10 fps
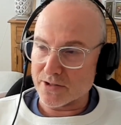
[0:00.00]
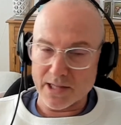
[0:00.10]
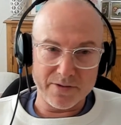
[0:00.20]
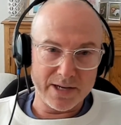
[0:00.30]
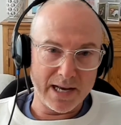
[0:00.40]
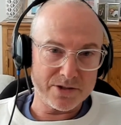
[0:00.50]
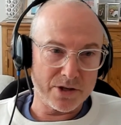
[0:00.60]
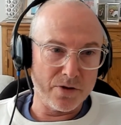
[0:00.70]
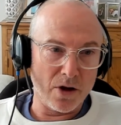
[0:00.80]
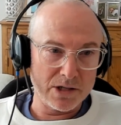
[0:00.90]
So they've announced a
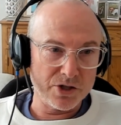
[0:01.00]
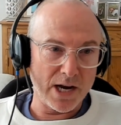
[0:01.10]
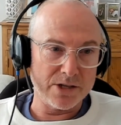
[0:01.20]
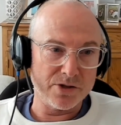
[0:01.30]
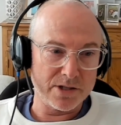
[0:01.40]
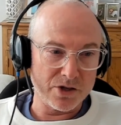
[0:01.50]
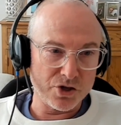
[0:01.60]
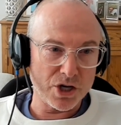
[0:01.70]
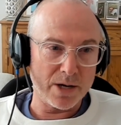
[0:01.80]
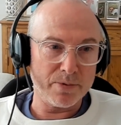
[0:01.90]
knowledge agent in
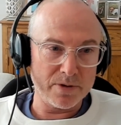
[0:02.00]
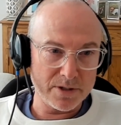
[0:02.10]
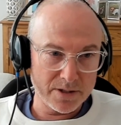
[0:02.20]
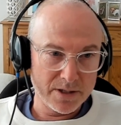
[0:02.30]
SharePoint,